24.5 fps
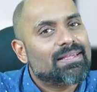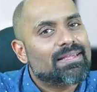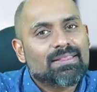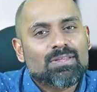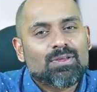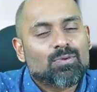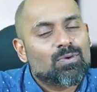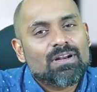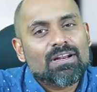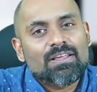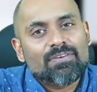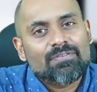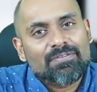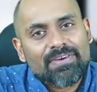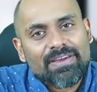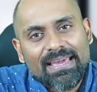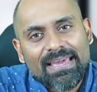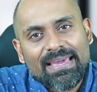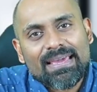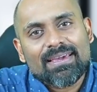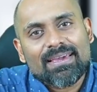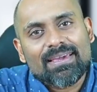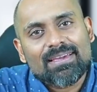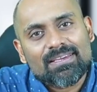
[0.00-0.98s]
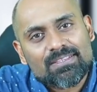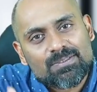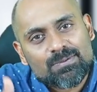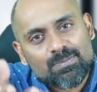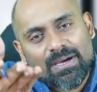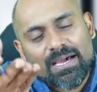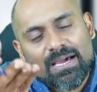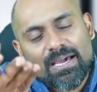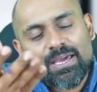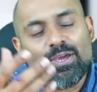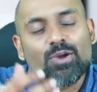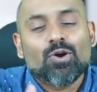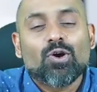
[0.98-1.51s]
the only way is
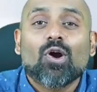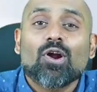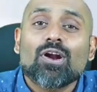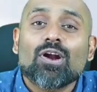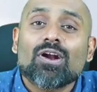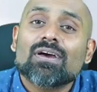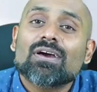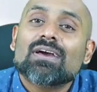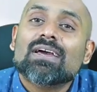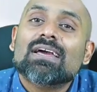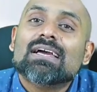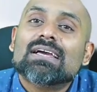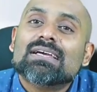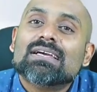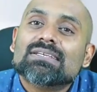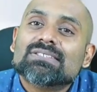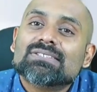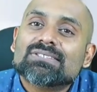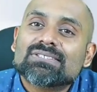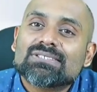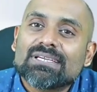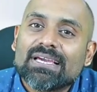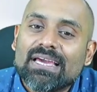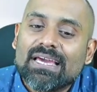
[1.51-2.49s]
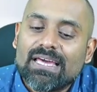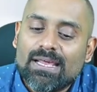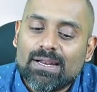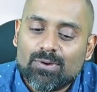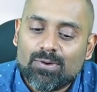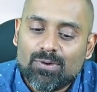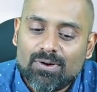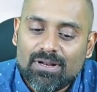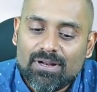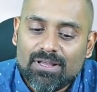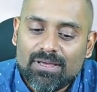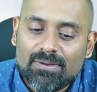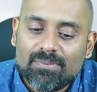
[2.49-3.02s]
by your share.
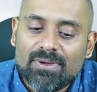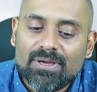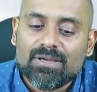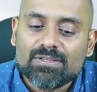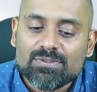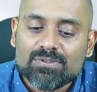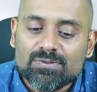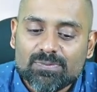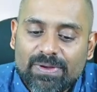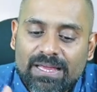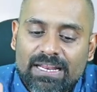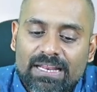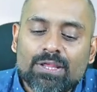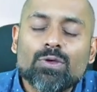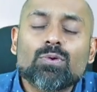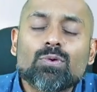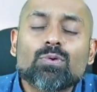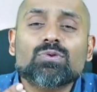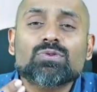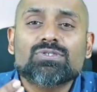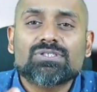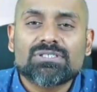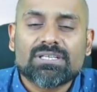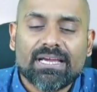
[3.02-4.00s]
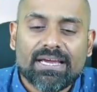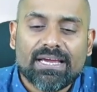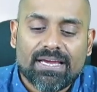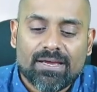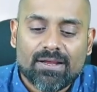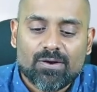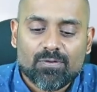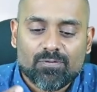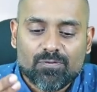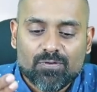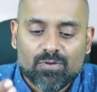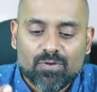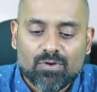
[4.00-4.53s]
Because when you share,
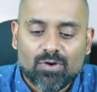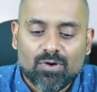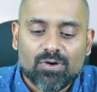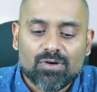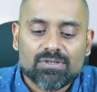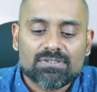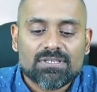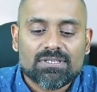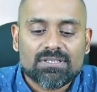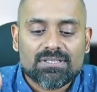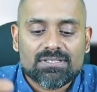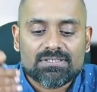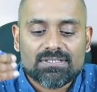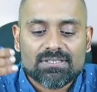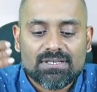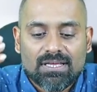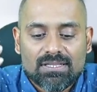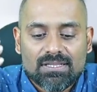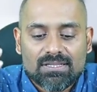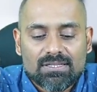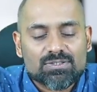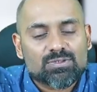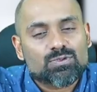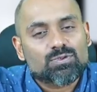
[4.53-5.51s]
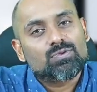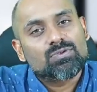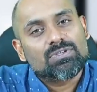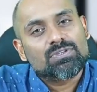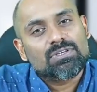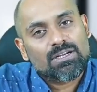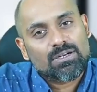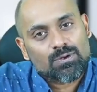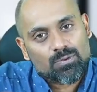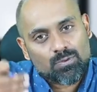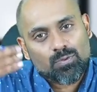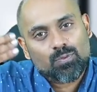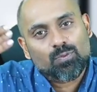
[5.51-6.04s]
of course, there is another
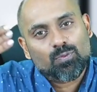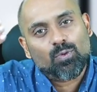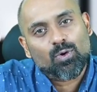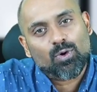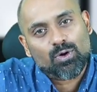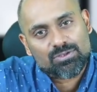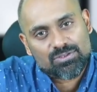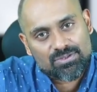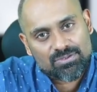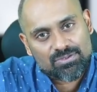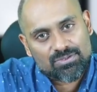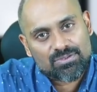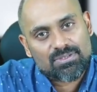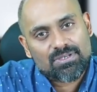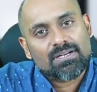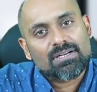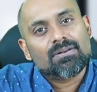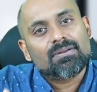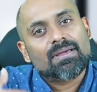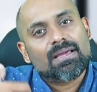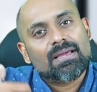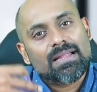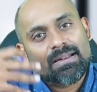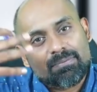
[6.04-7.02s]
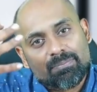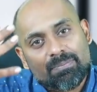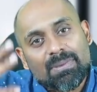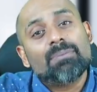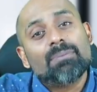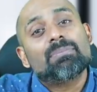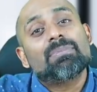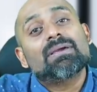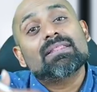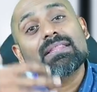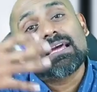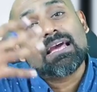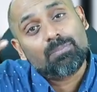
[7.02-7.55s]
student who watches it, and
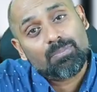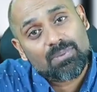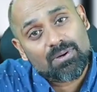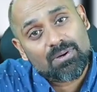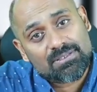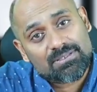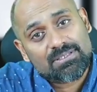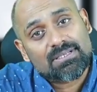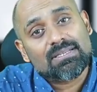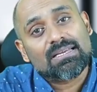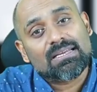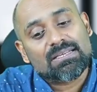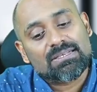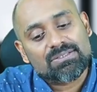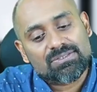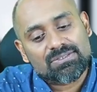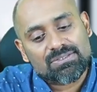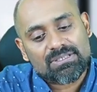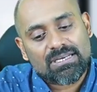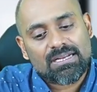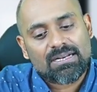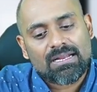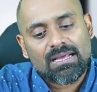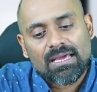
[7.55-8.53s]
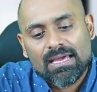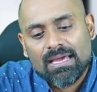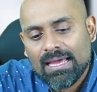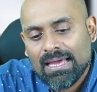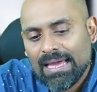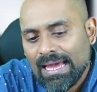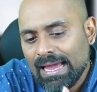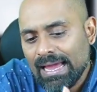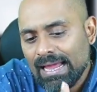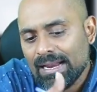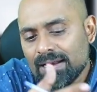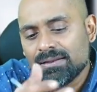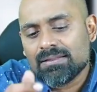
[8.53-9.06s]
maybe that person can share.
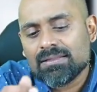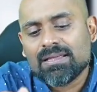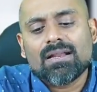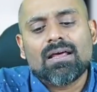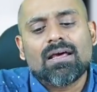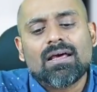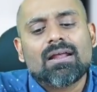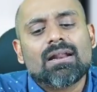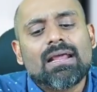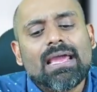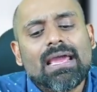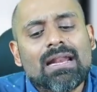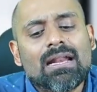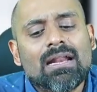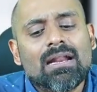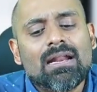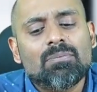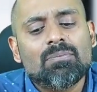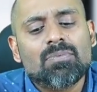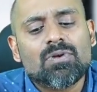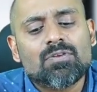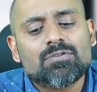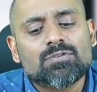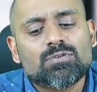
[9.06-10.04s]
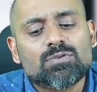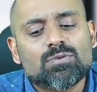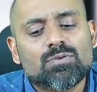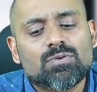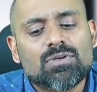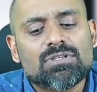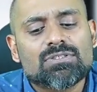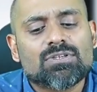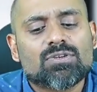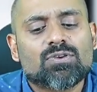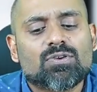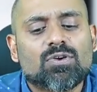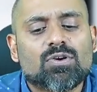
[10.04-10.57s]
And there are n number of
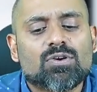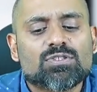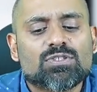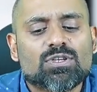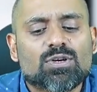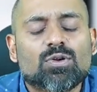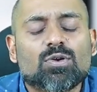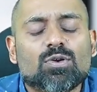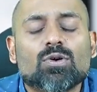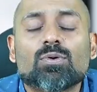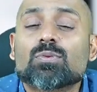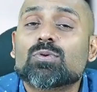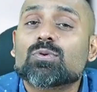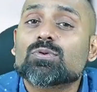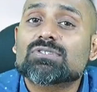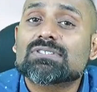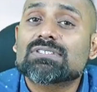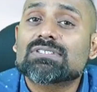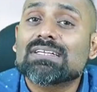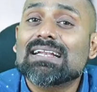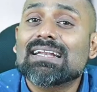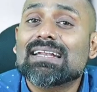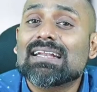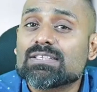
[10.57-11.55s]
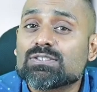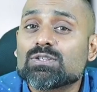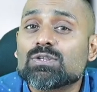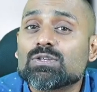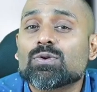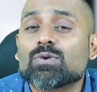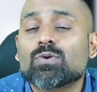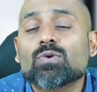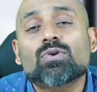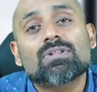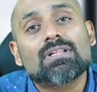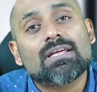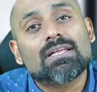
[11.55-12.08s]
students across the globe who still doesn't
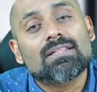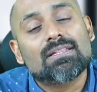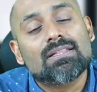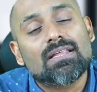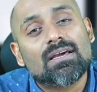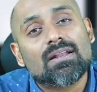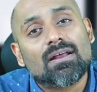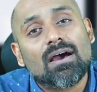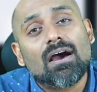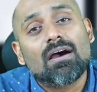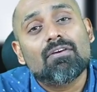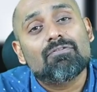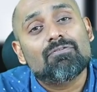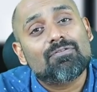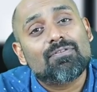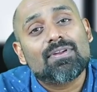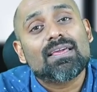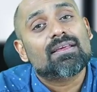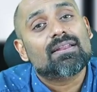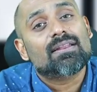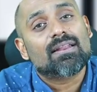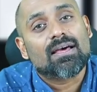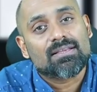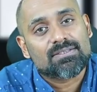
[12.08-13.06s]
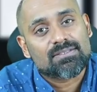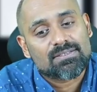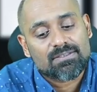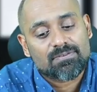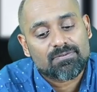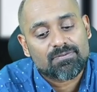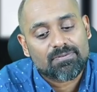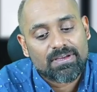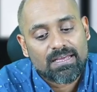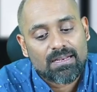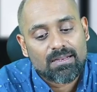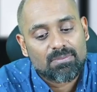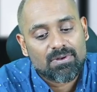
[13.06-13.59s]
know that there are free classes
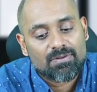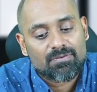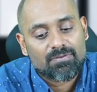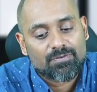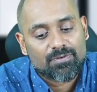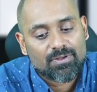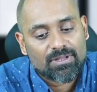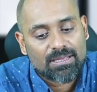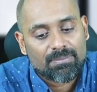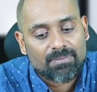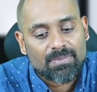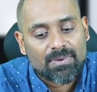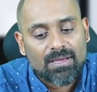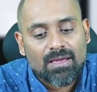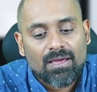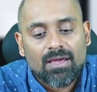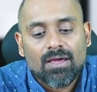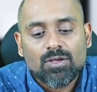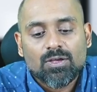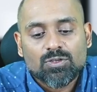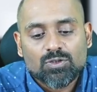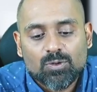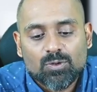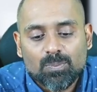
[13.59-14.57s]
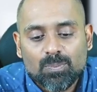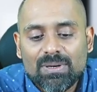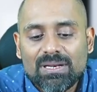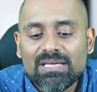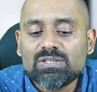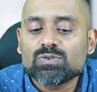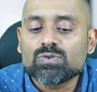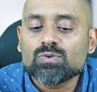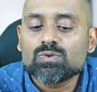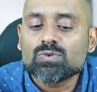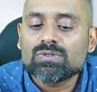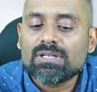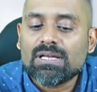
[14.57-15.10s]
available for them. So
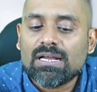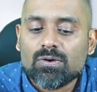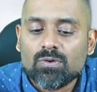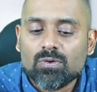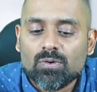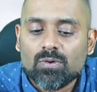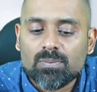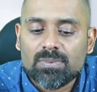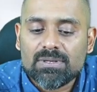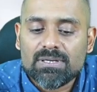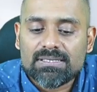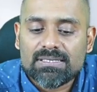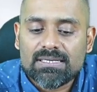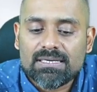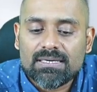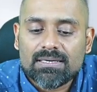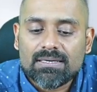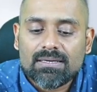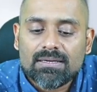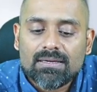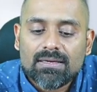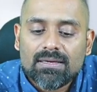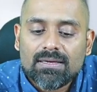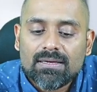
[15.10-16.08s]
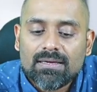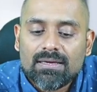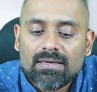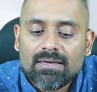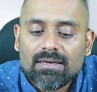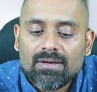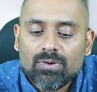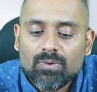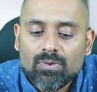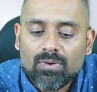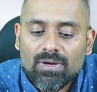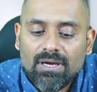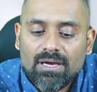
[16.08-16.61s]
please do that nobility.
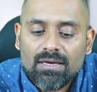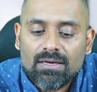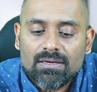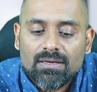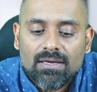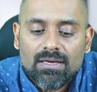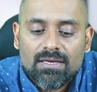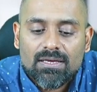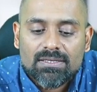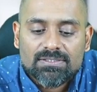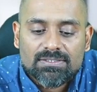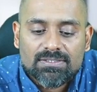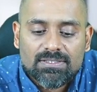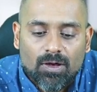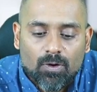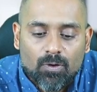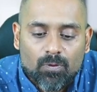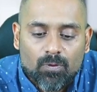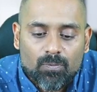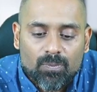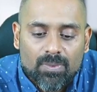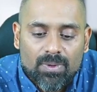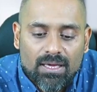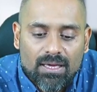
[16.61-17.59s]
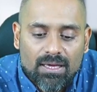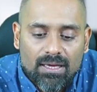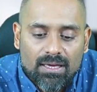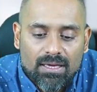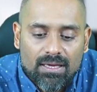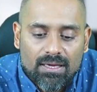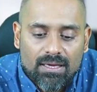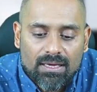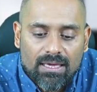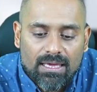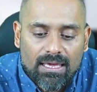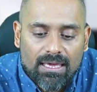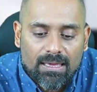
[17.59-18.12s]
Okay.
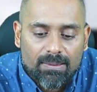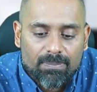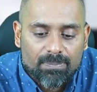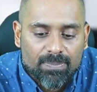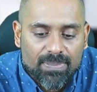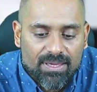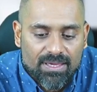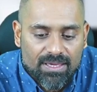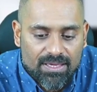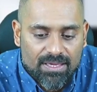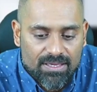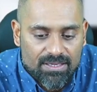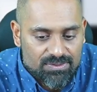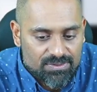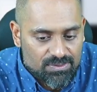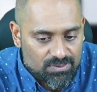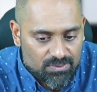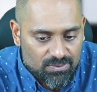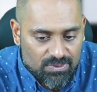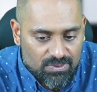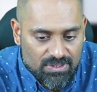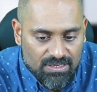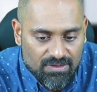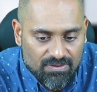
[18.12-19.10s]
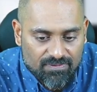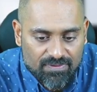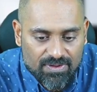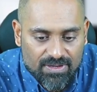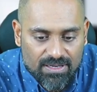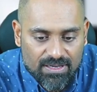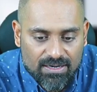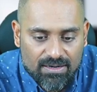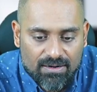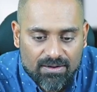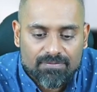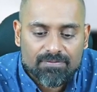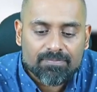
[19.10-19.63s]
Saumya APS. Okay,
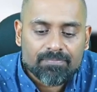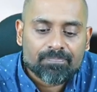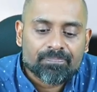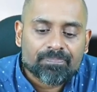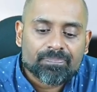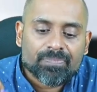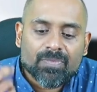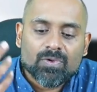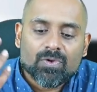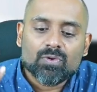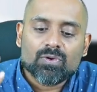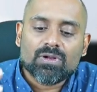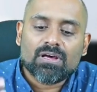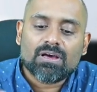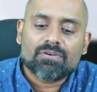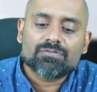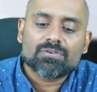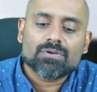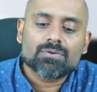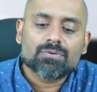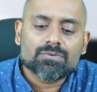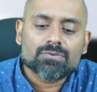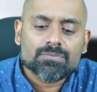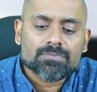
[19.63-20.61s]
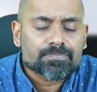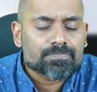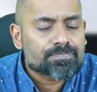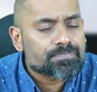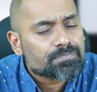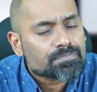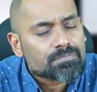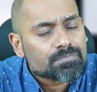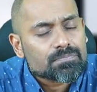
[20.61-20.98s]
fair enough. Good afternoon.